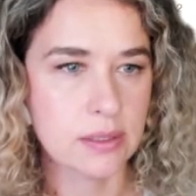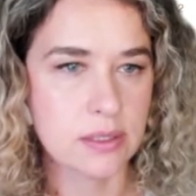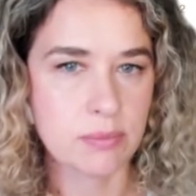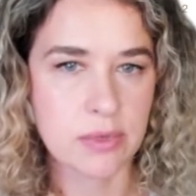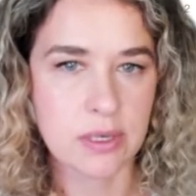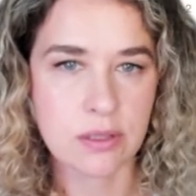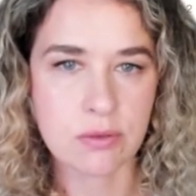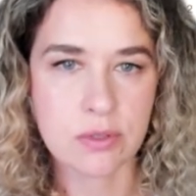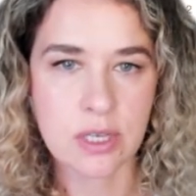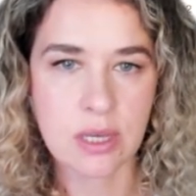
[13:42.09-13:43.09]
Let's make
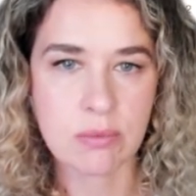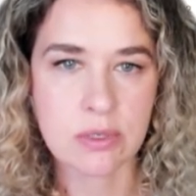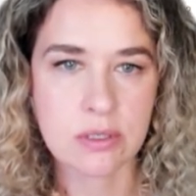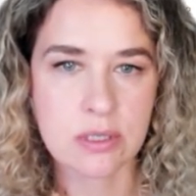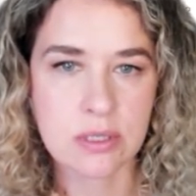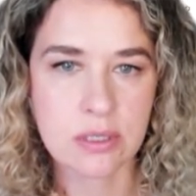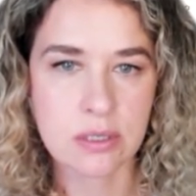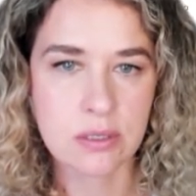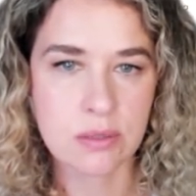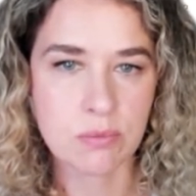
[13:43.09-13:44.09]
those cabinets
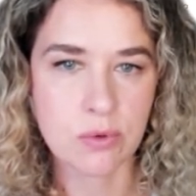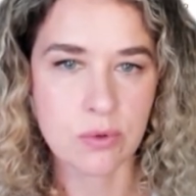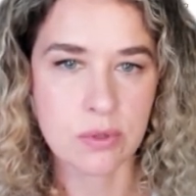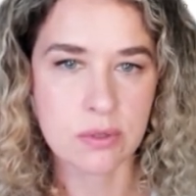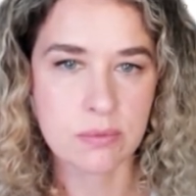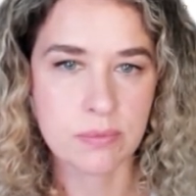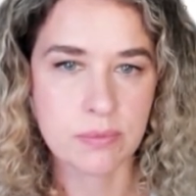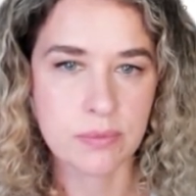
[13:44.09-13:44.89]
slightly smaller.